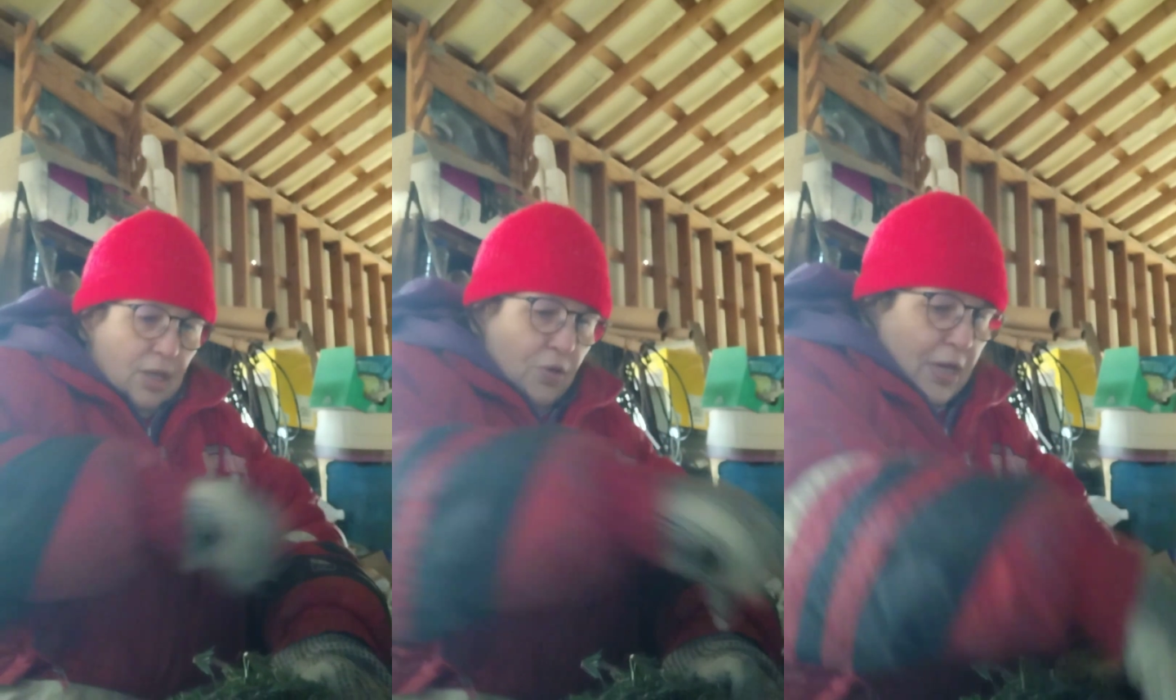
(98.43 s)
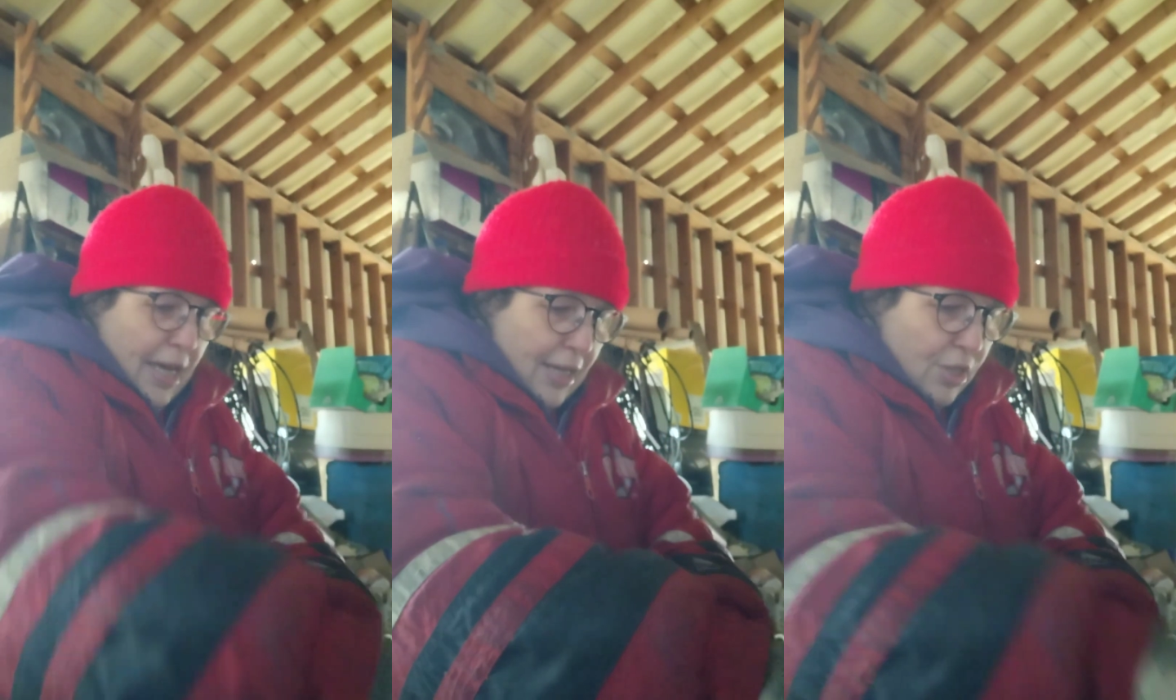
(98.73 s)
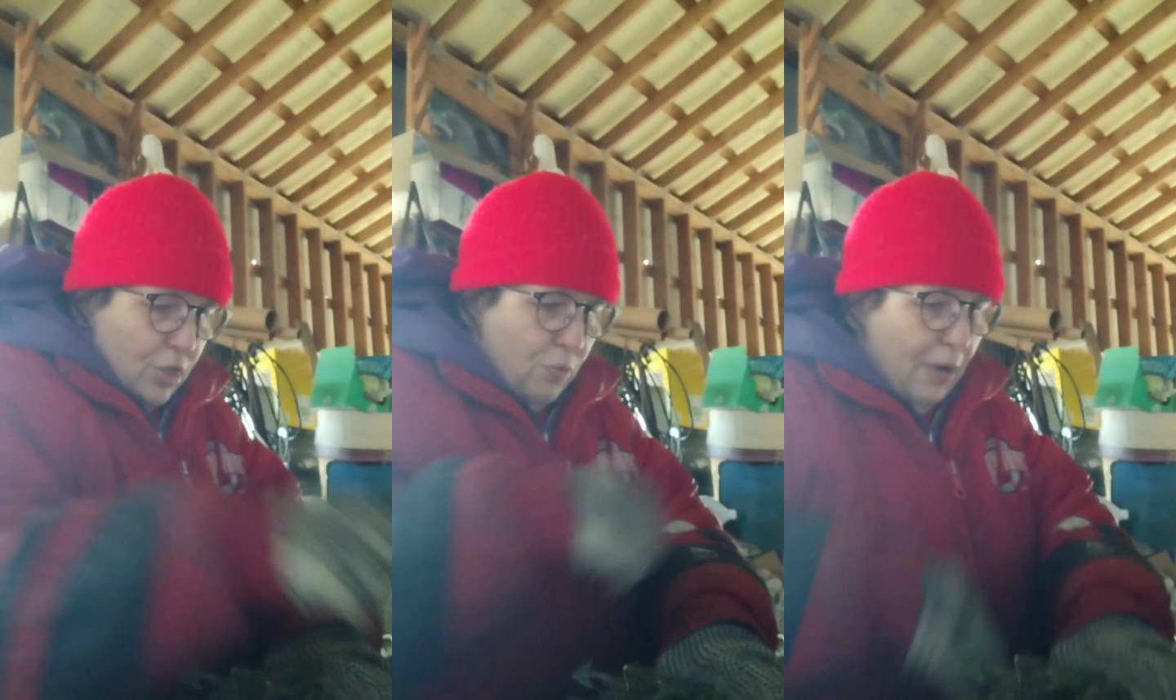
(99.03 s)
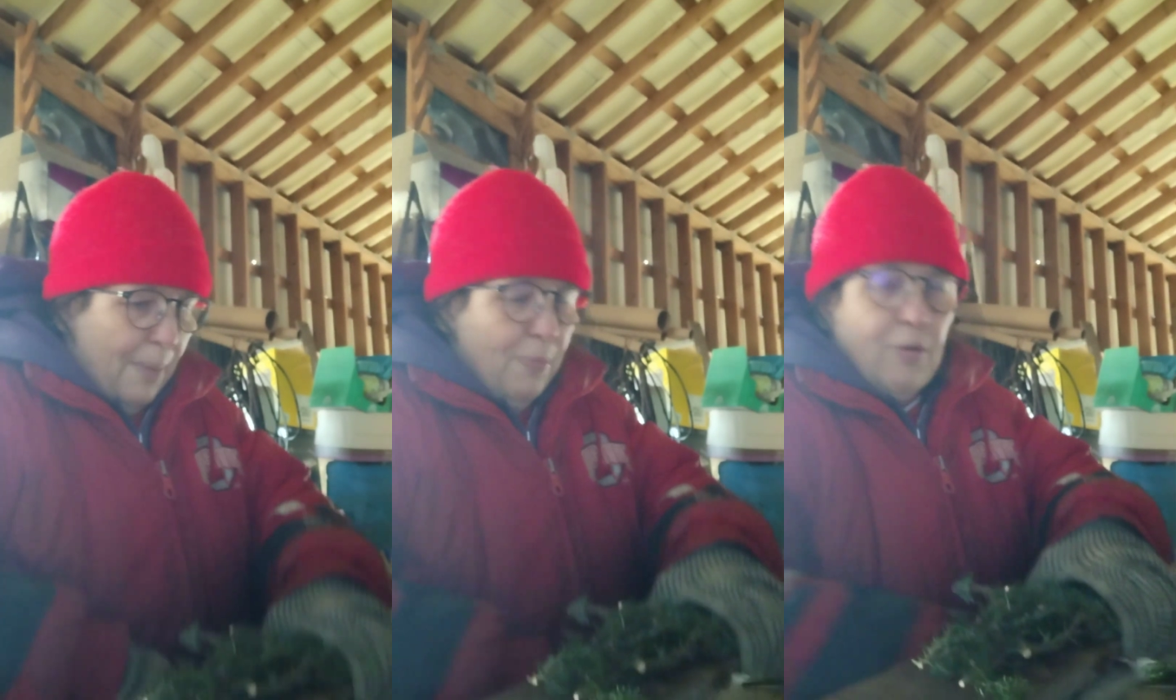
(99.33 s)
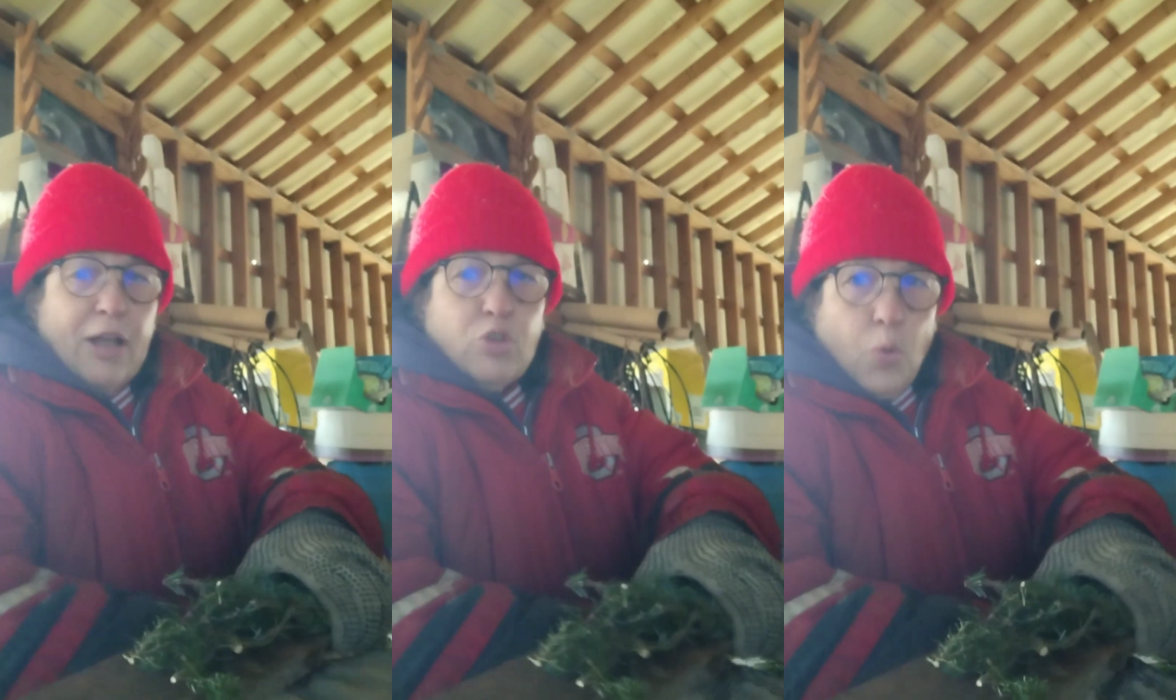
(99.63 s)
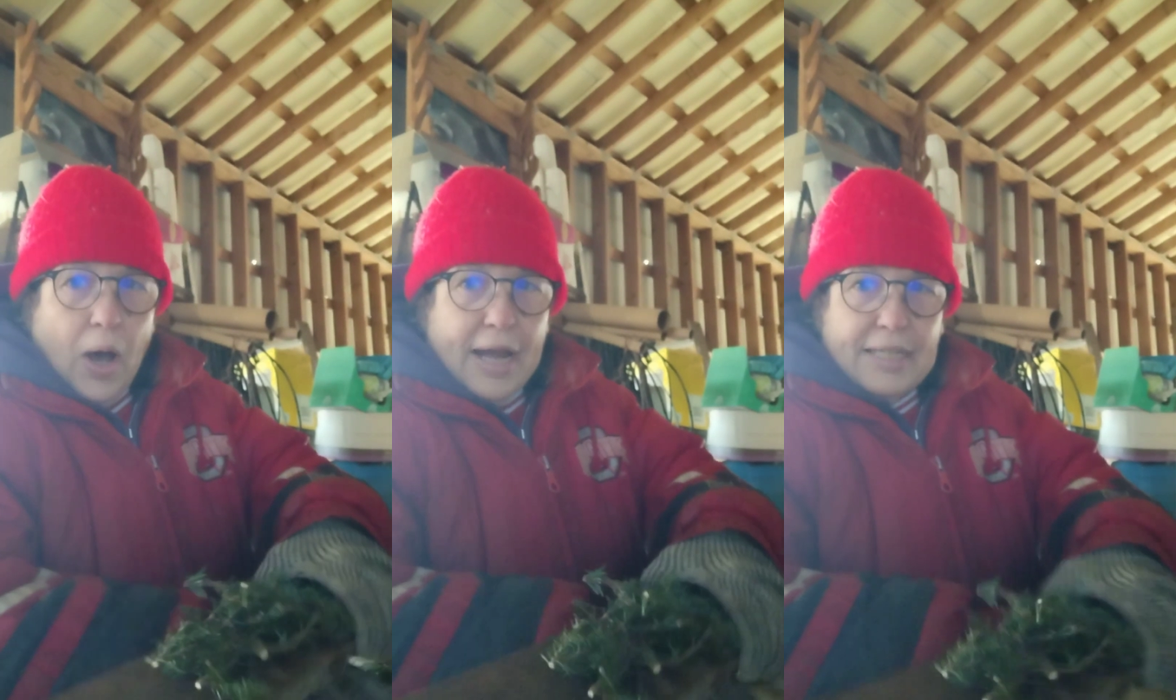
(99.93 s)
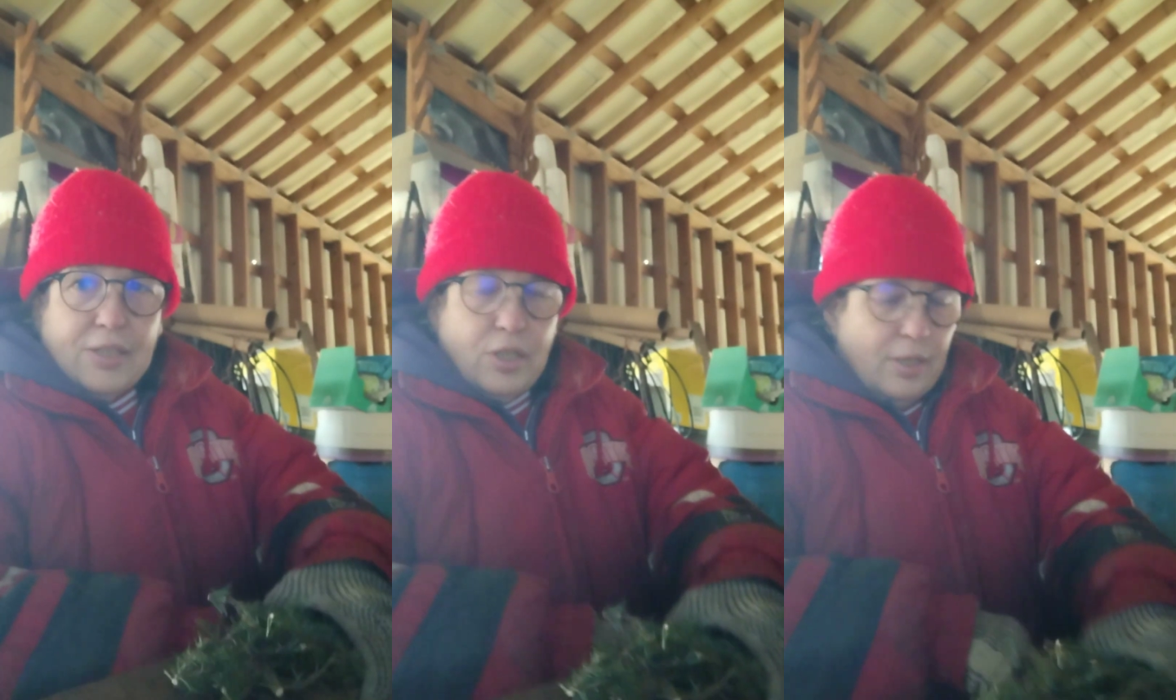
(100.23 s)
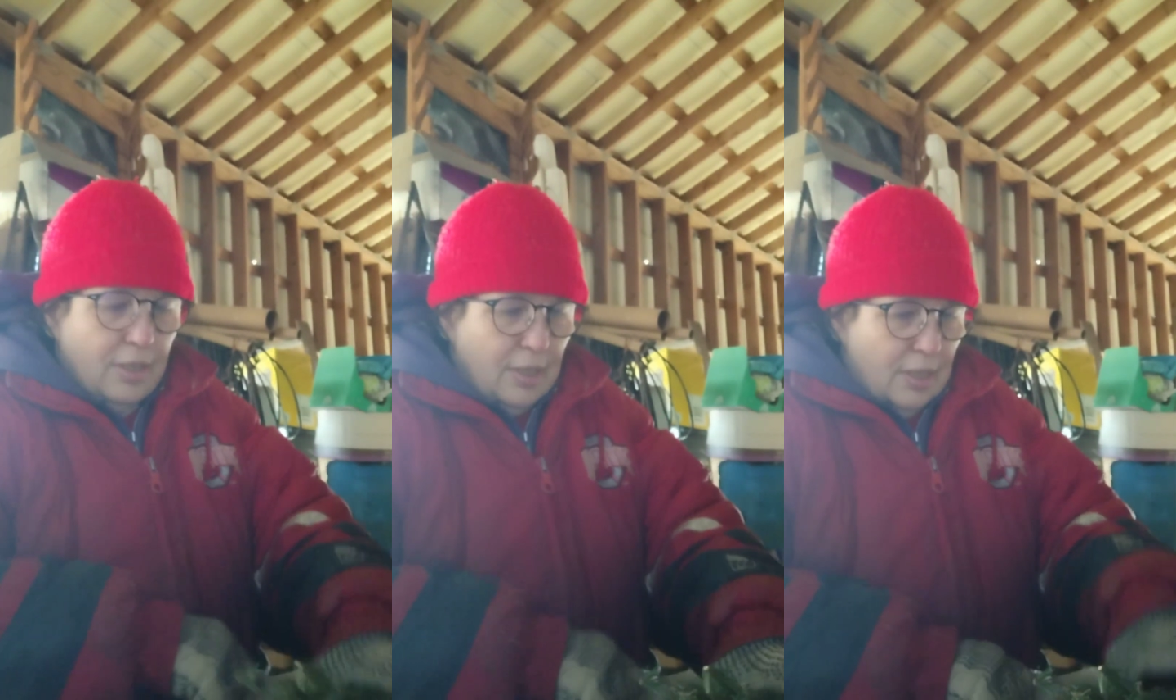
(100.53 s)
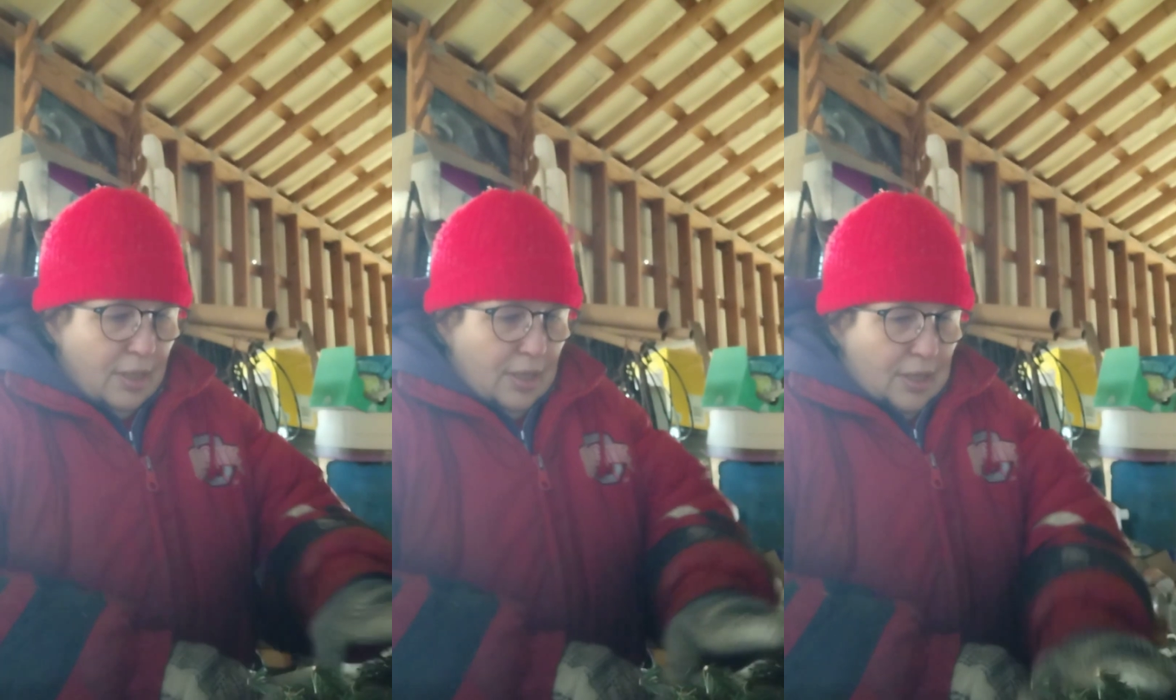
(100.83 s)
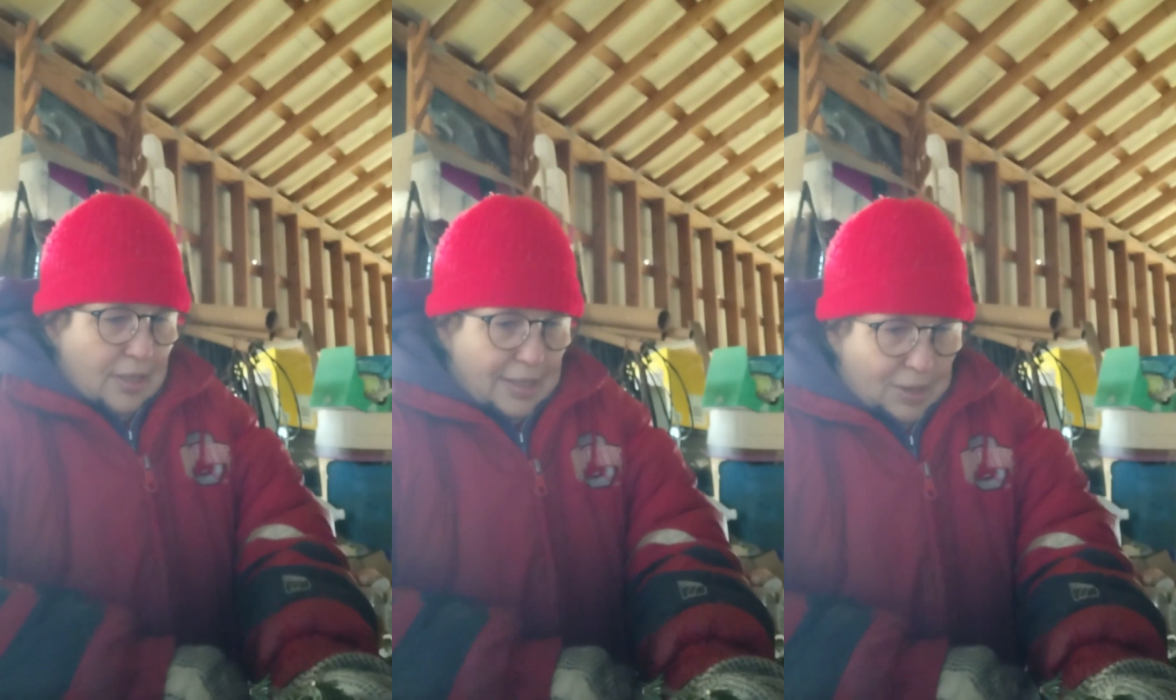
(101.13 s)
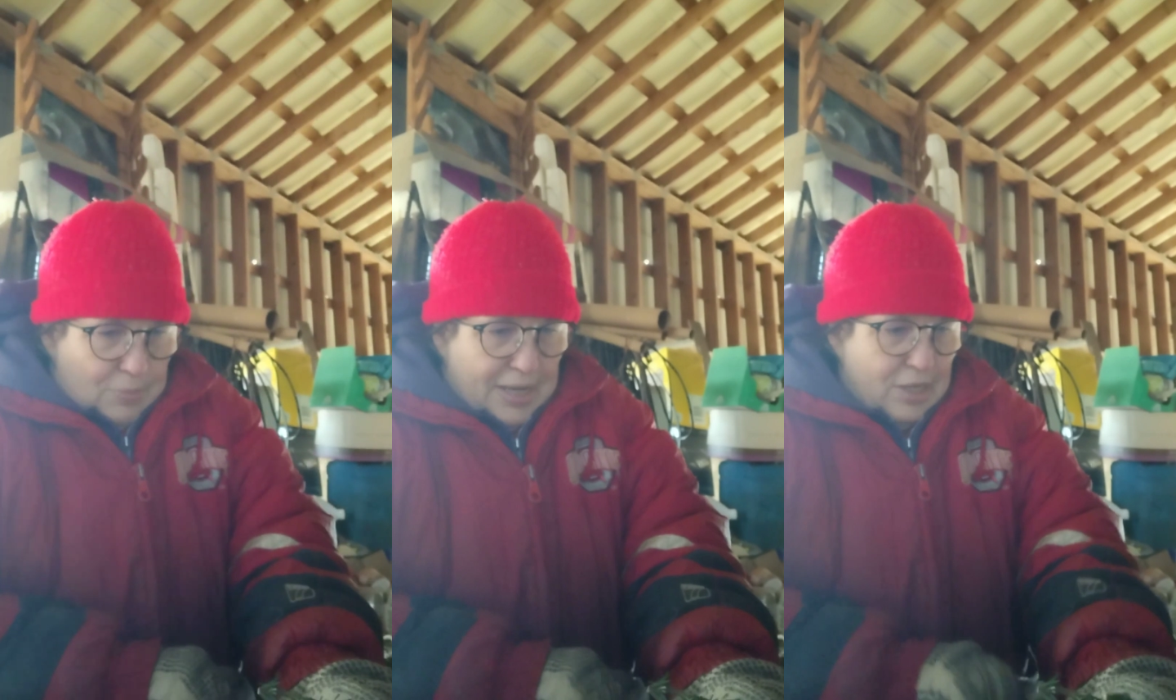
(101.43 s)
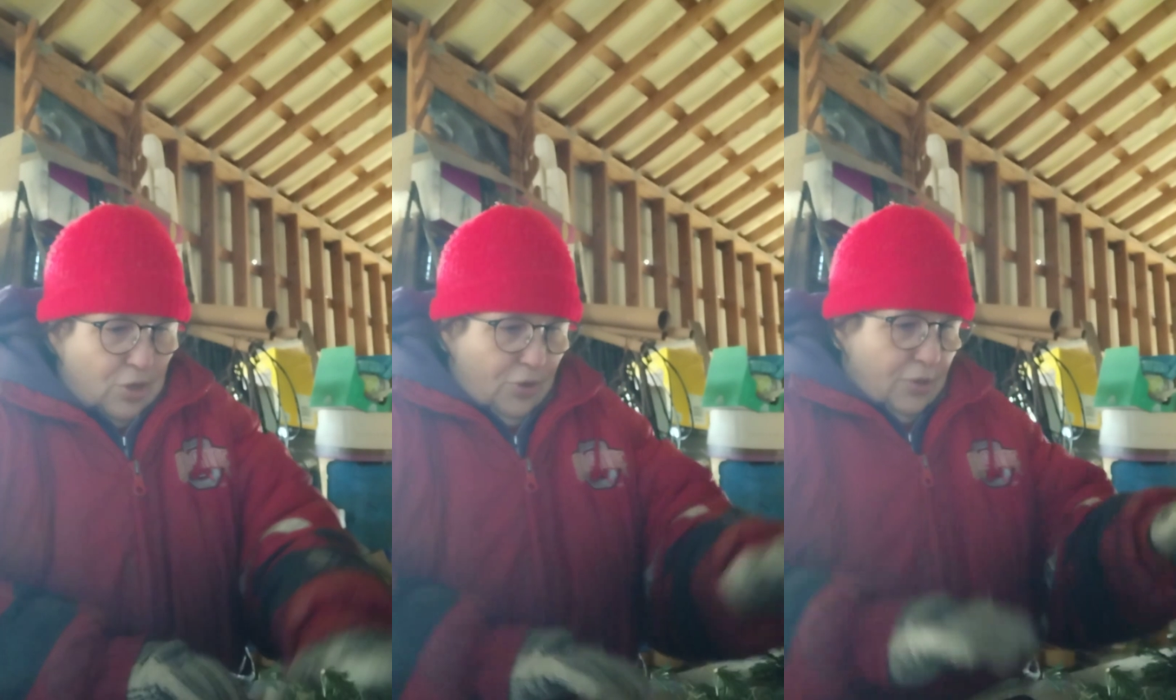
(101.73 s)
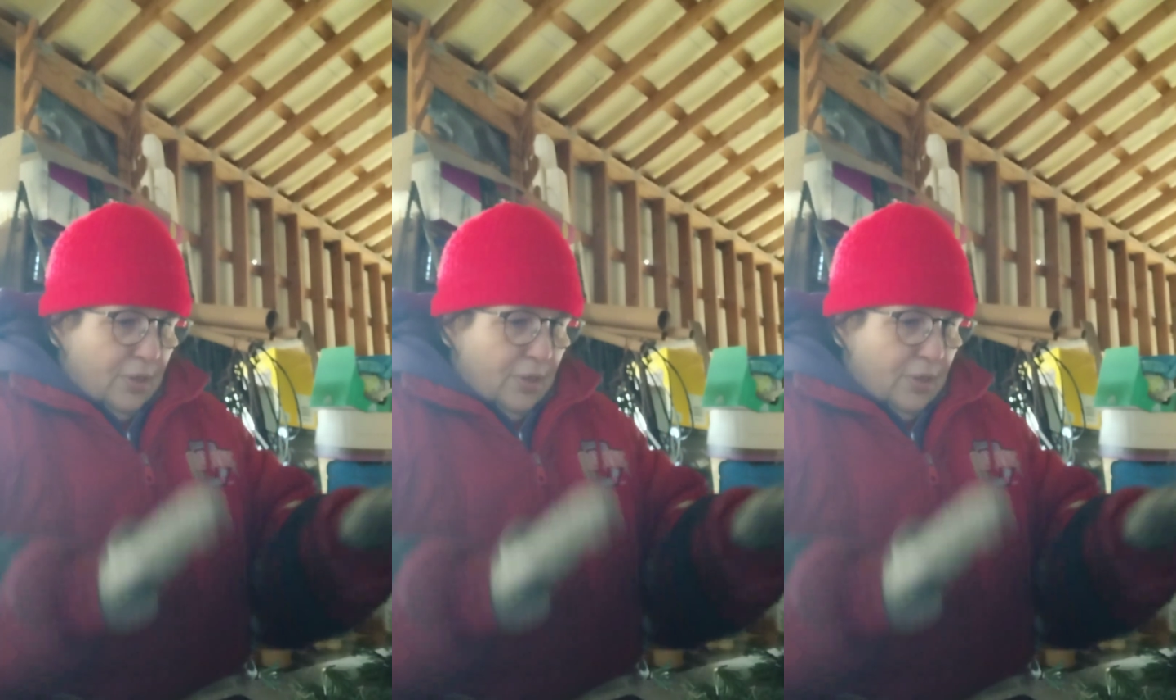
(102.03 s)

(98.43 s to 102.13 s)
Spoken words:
Okay, so wrap it around twice. That way you're